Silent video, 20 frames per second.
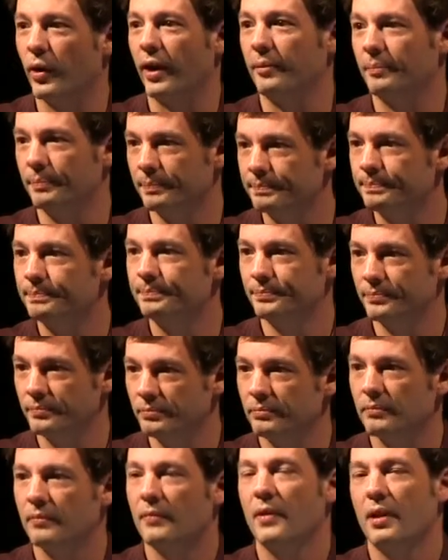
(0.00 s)
Right.
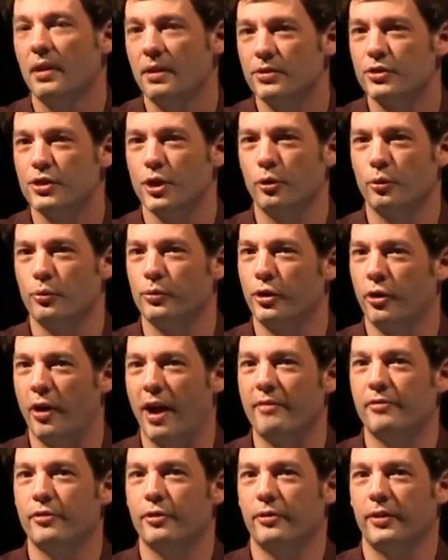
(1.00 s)
So
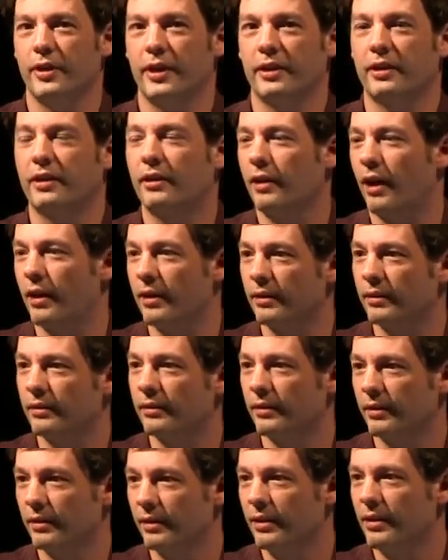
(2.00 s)
you're after the com,
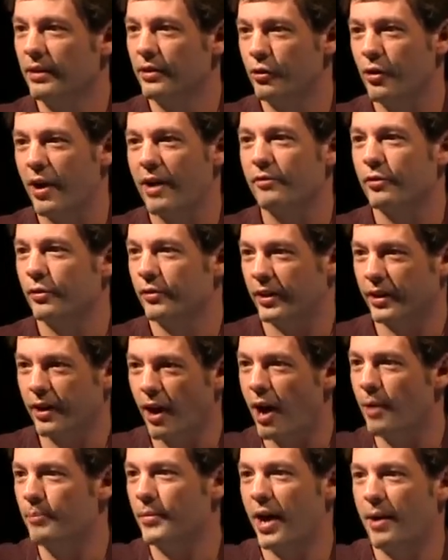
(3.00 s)
you're after the
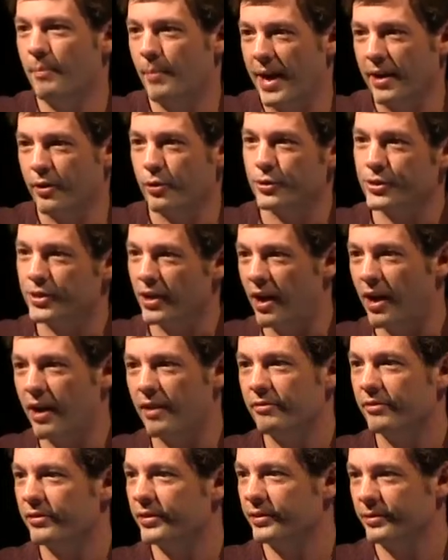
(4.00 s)

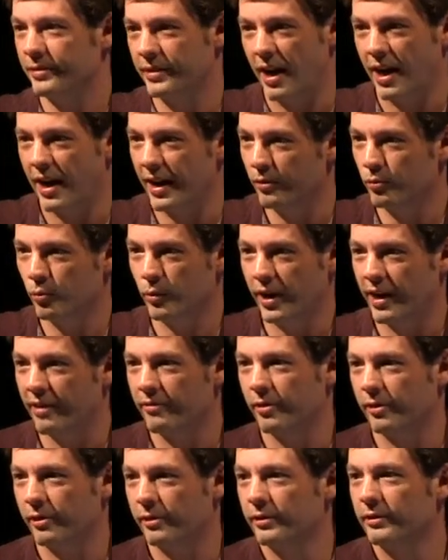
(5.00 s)
com.microsoft dot
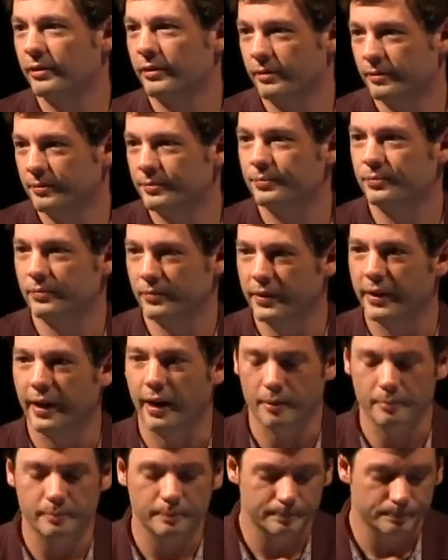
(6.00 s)
whatever,
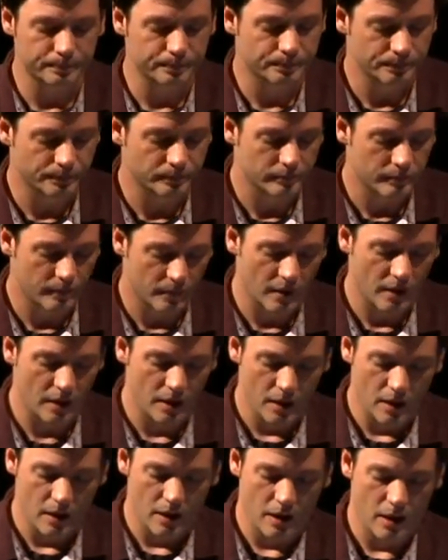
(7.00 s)
yeah.
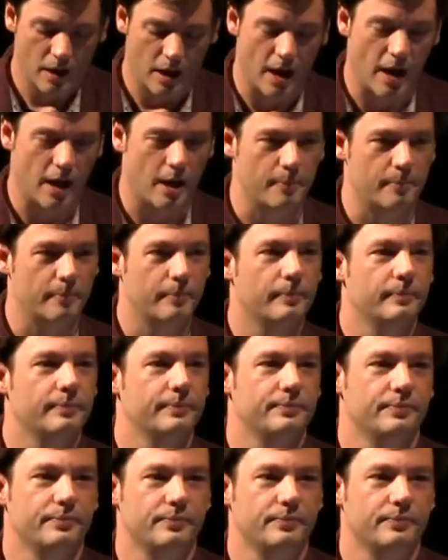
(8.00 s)
Um,